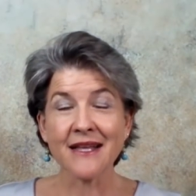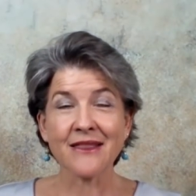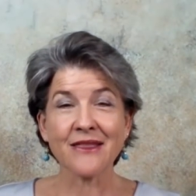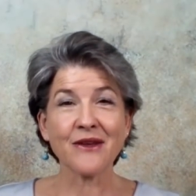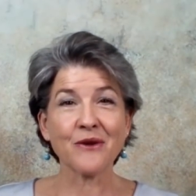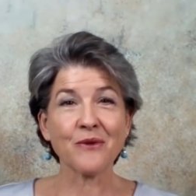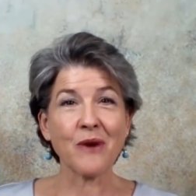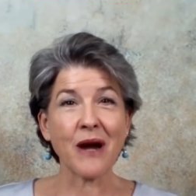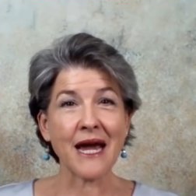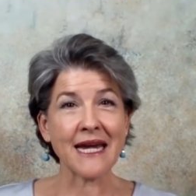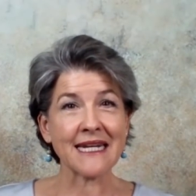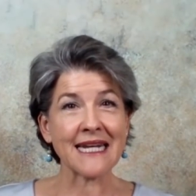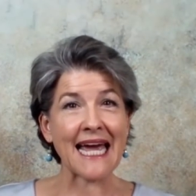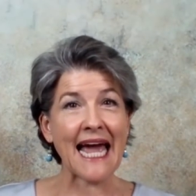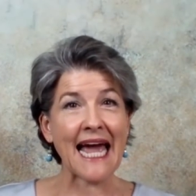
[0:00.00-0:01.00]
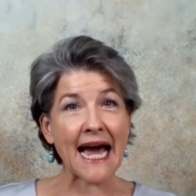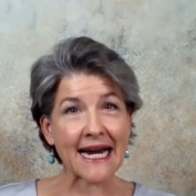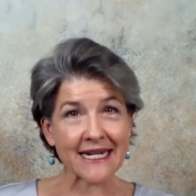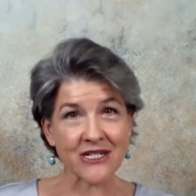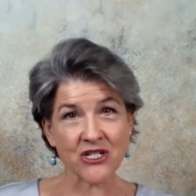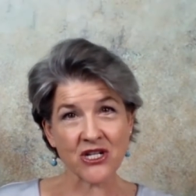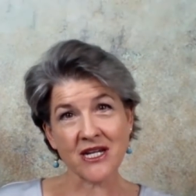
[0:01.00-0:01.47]
the right
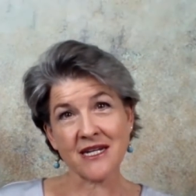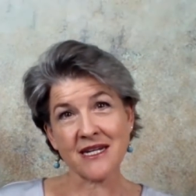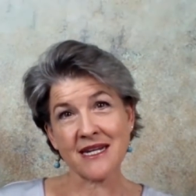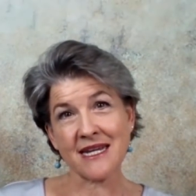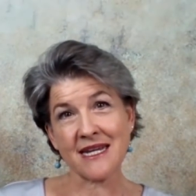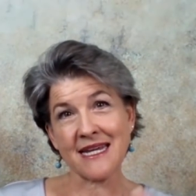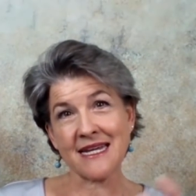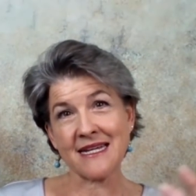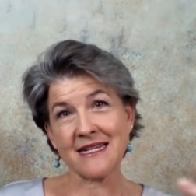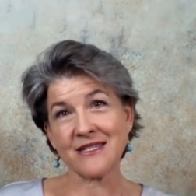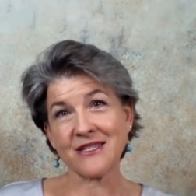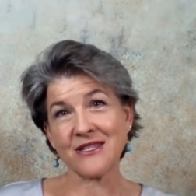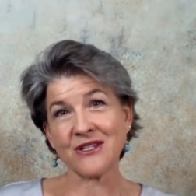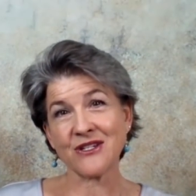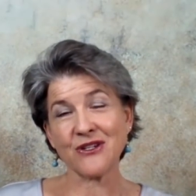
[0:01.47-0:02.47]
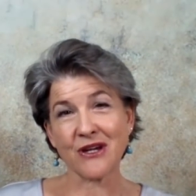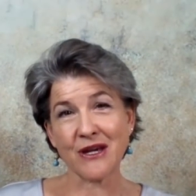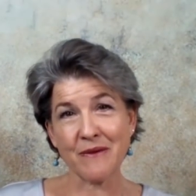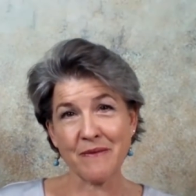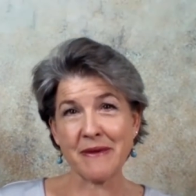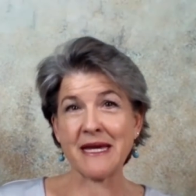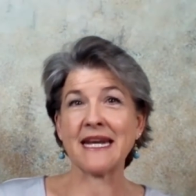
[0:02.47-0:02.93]
action is to
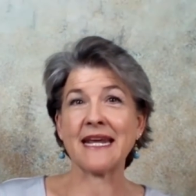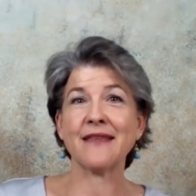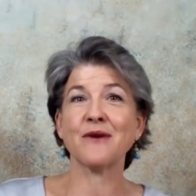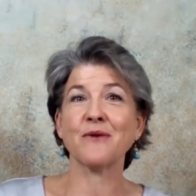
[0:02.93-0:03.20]
commit and the